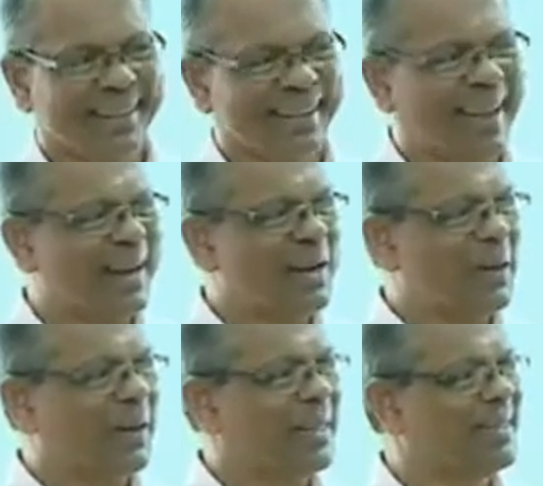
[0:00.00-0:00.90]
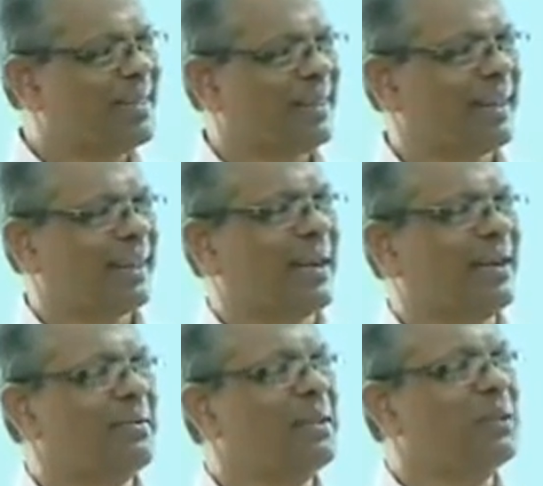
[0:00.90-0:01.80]

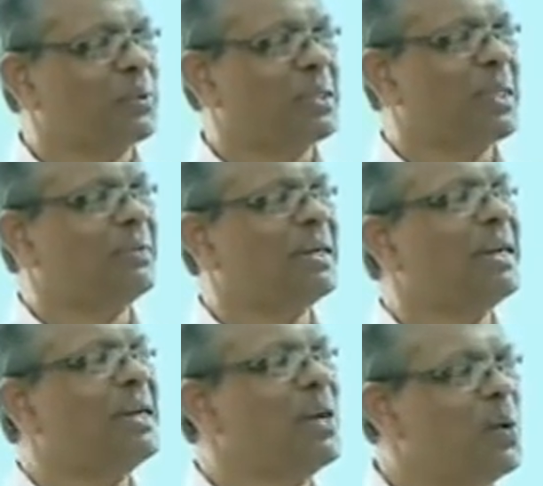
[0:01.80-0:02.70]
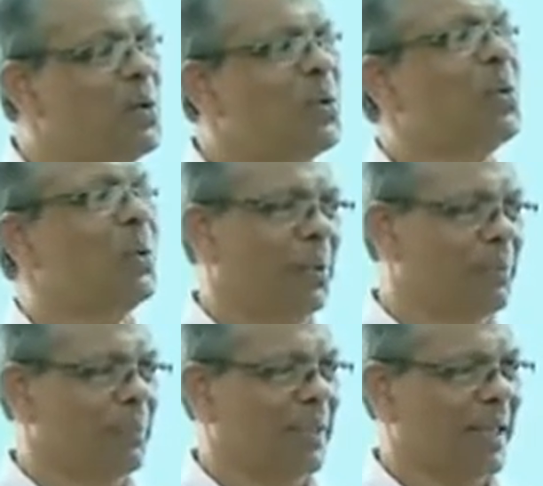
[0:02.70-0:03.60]
Can we use the word know
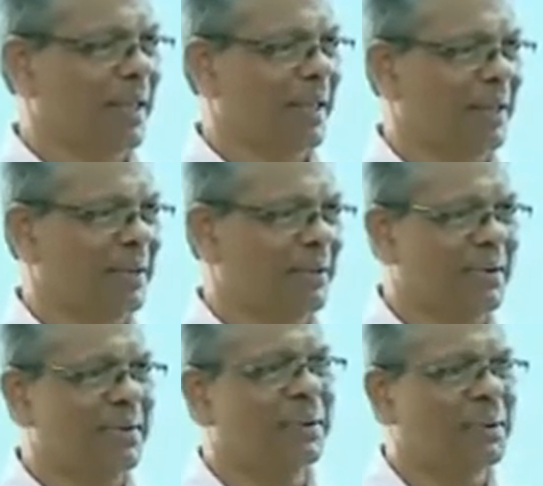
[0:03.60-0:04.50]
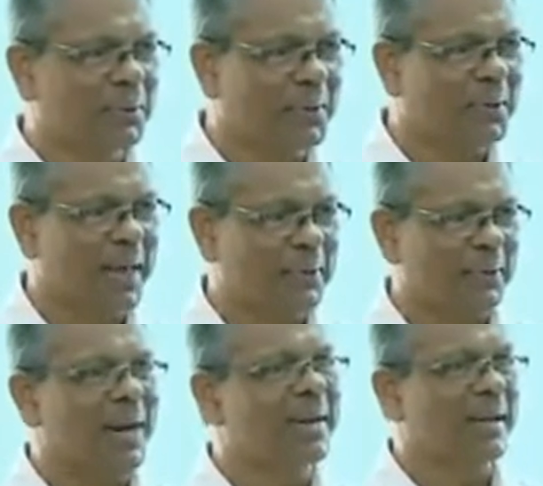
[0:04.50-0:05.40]
when we do not have
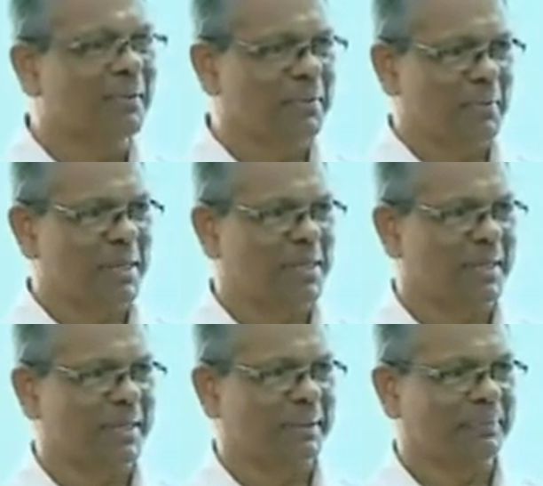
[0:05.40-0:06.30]
right information?